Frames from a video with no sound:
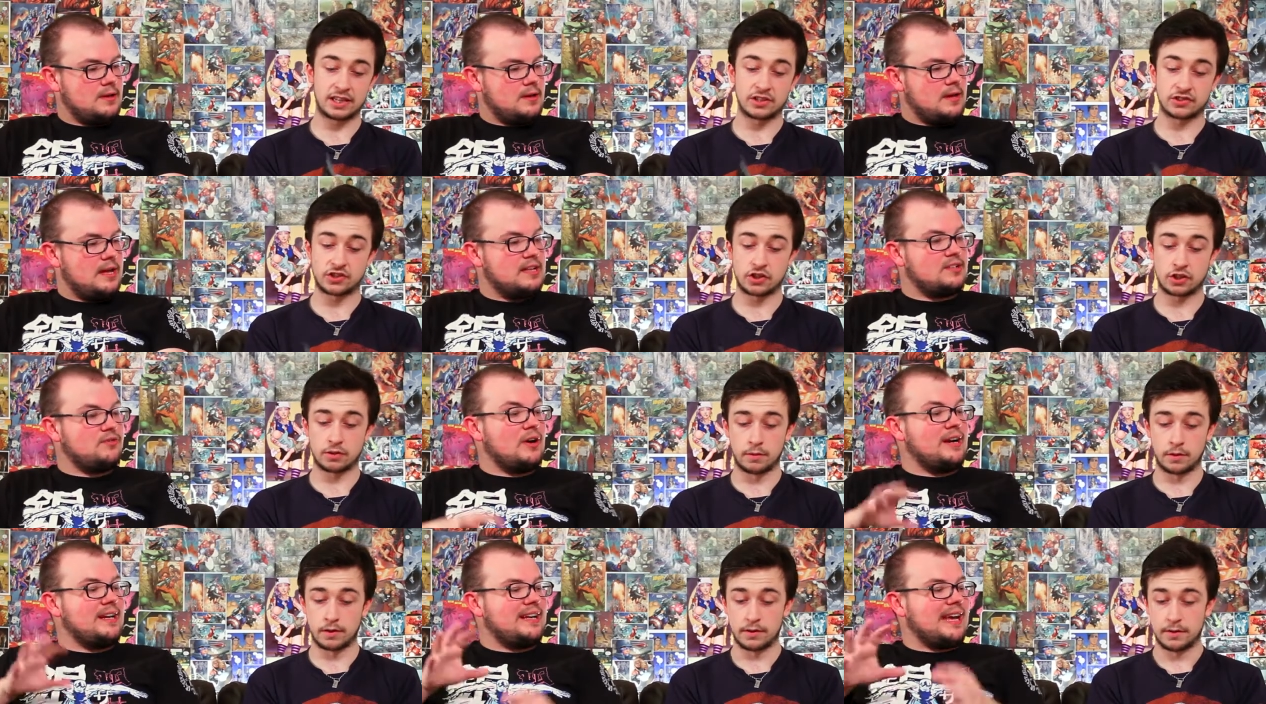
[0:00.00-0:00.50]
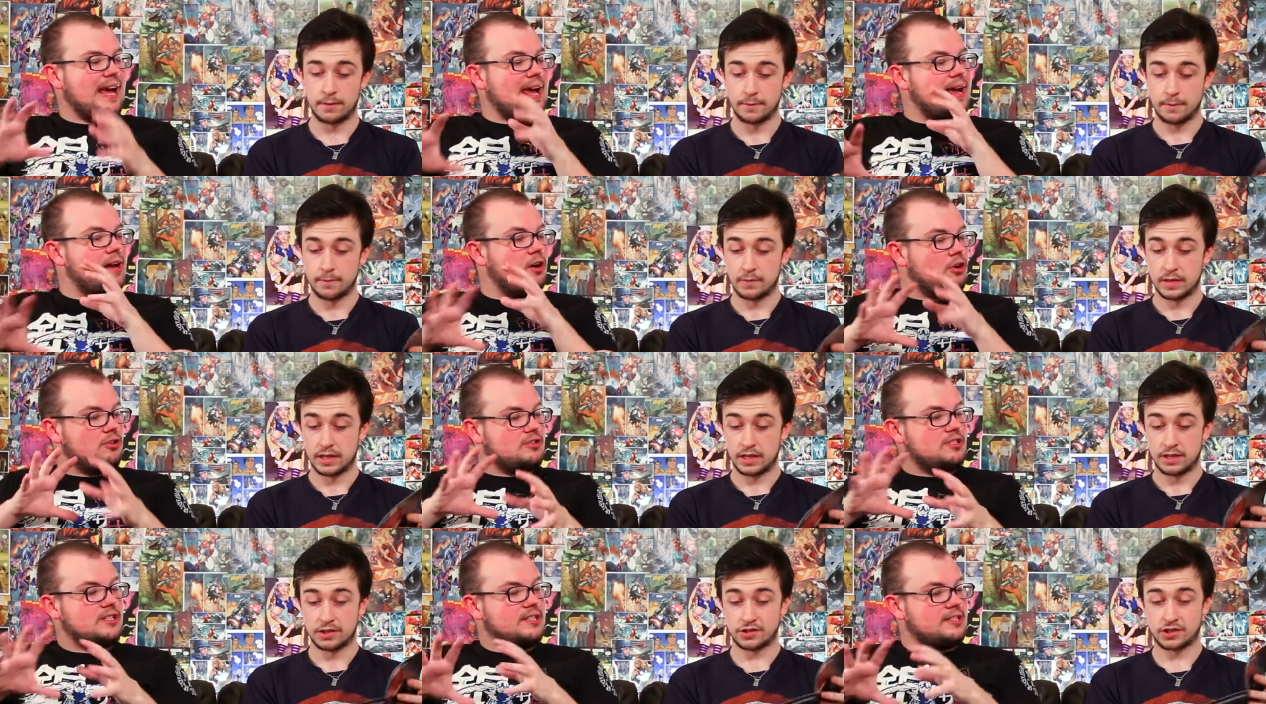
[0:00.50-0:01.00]
Speaker 1: There's it's very
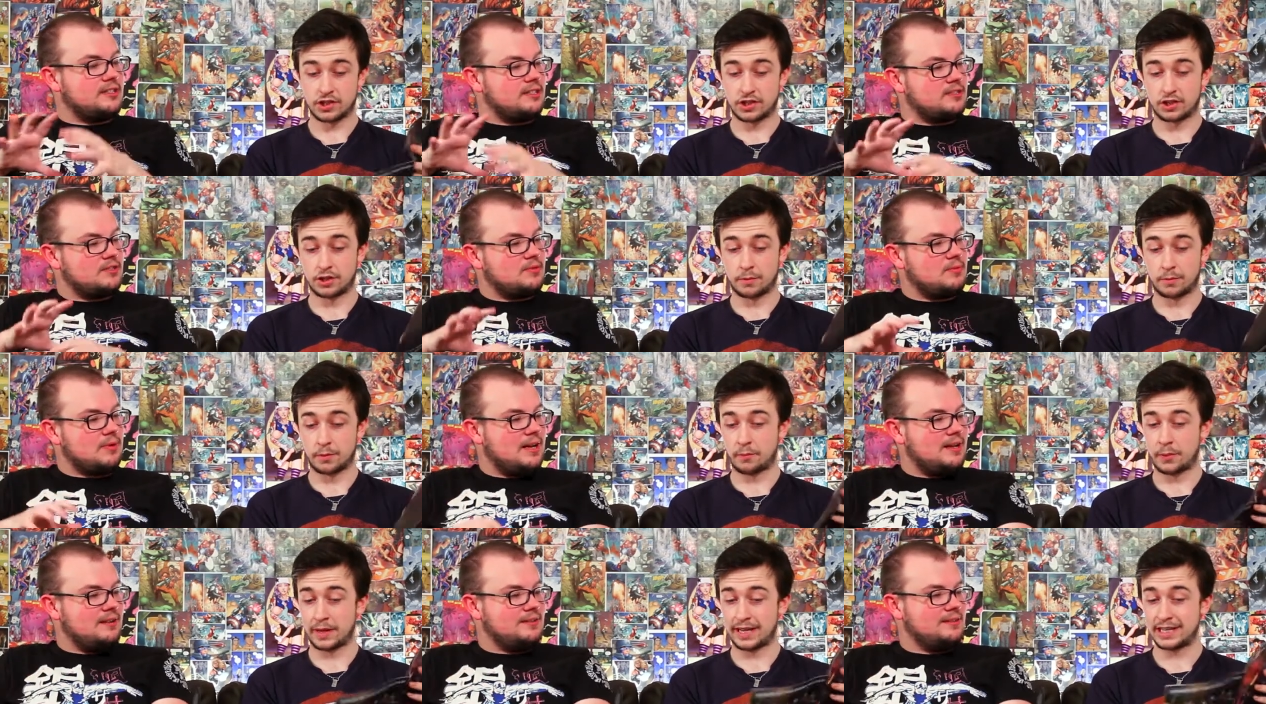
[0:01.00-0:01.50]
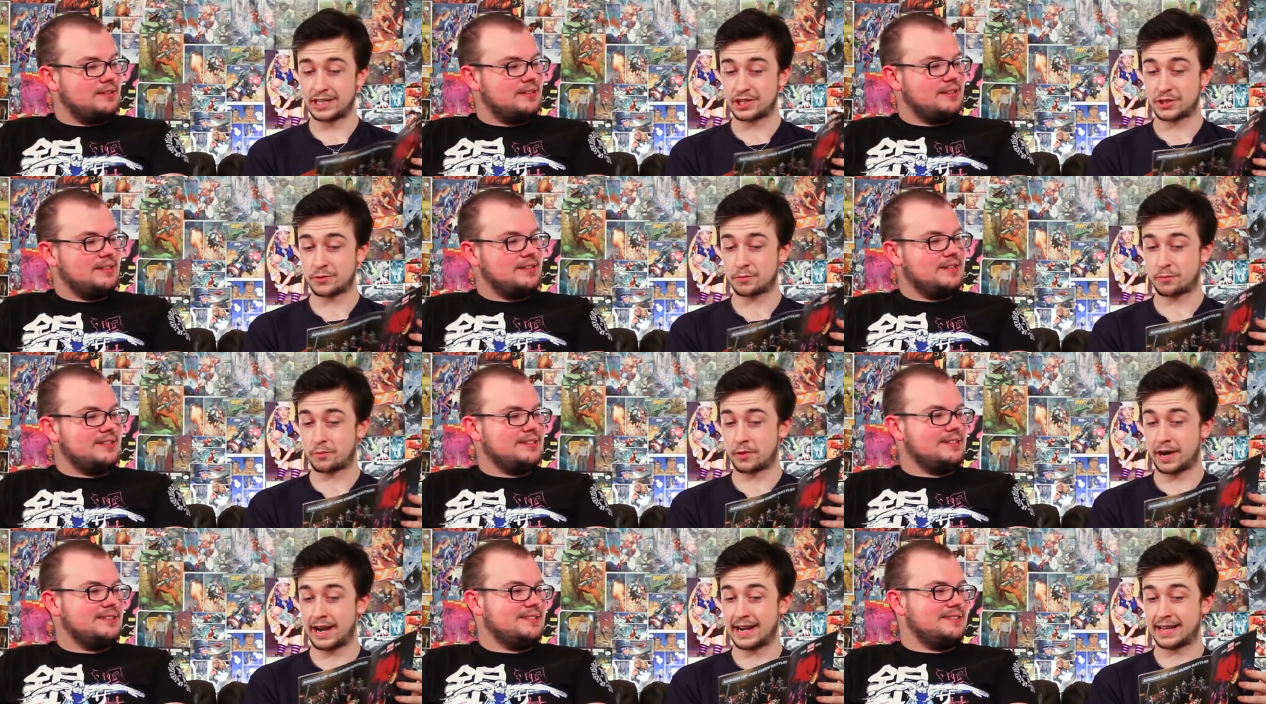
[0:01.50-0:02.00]
chaotic. There's a double well. page
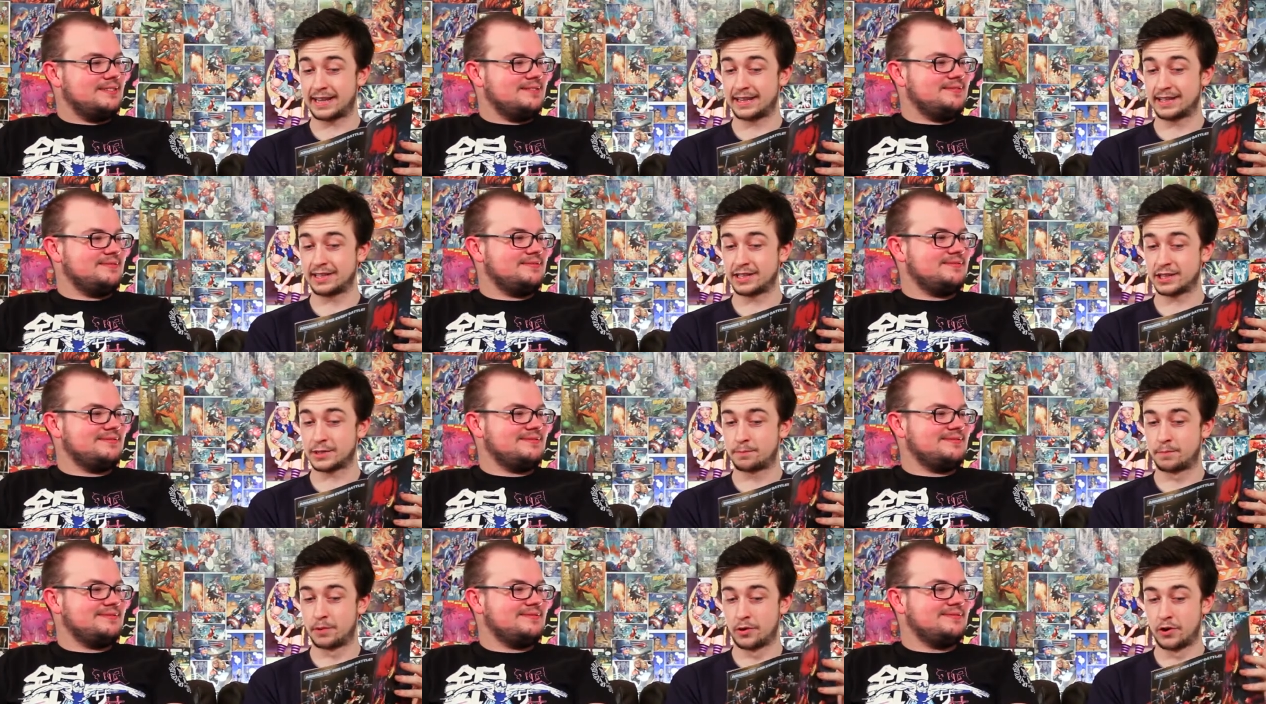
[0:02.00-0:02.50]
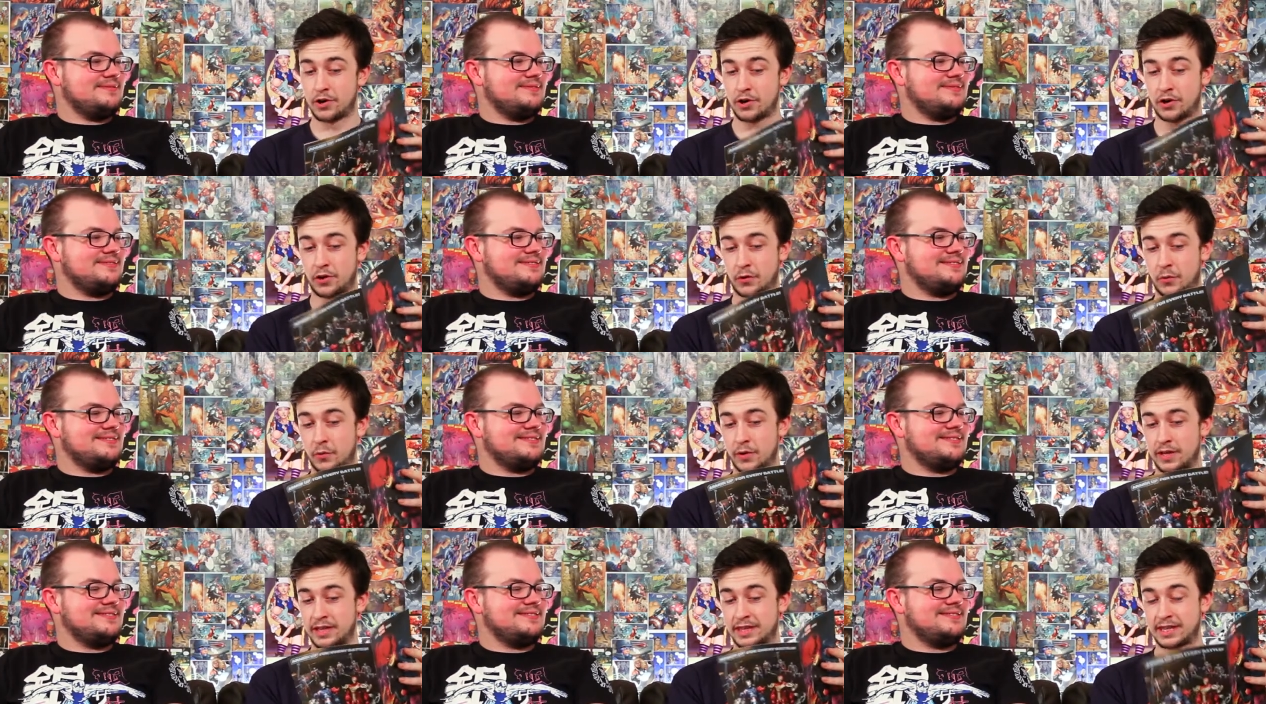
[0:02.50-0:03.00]
spread in this
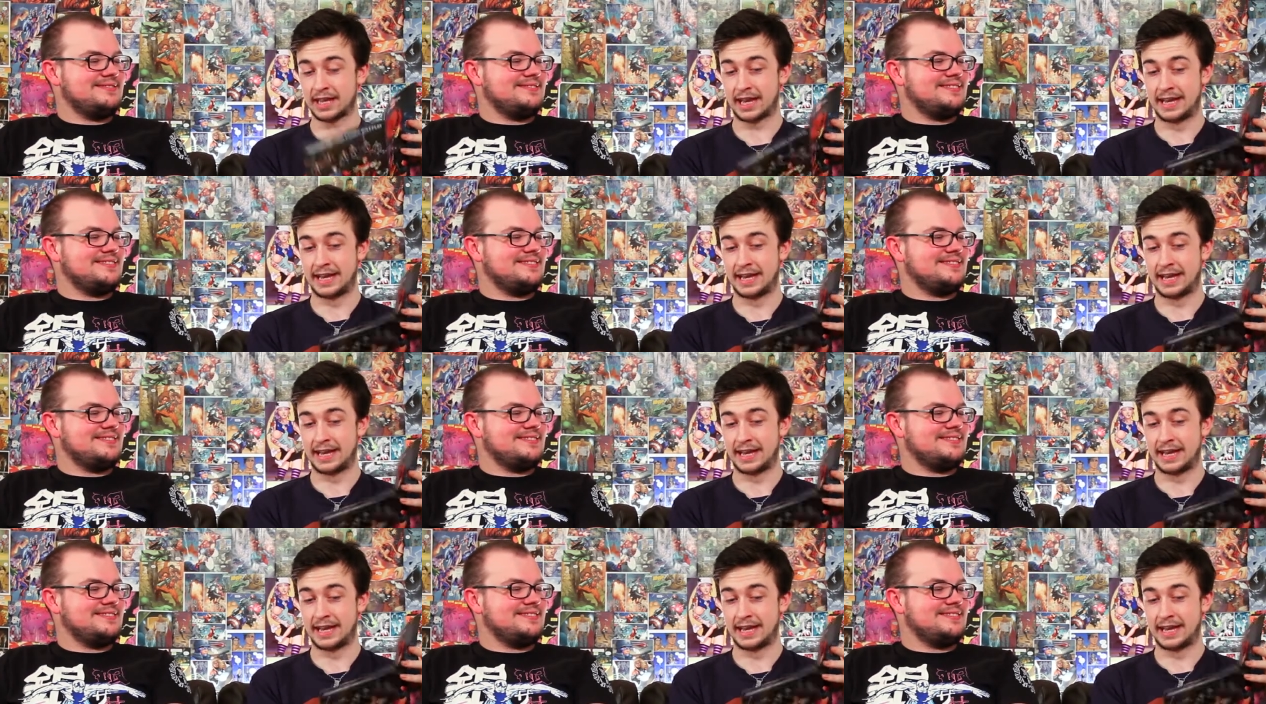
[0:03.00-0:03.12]
book with